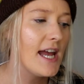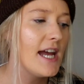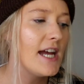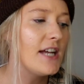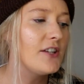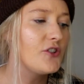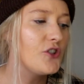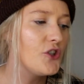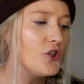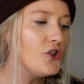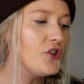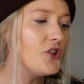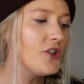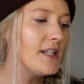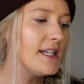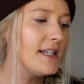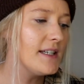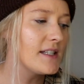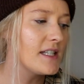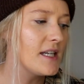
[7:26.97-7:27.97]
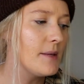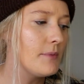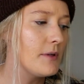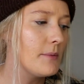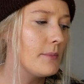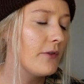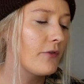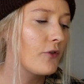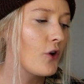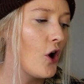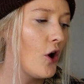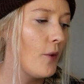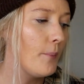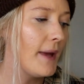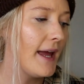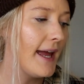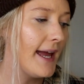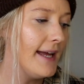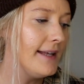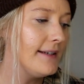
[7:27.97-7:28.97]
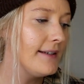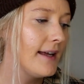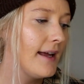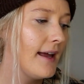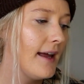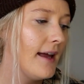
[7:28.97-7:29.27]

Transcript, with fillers: It's usually a symptom of comp het.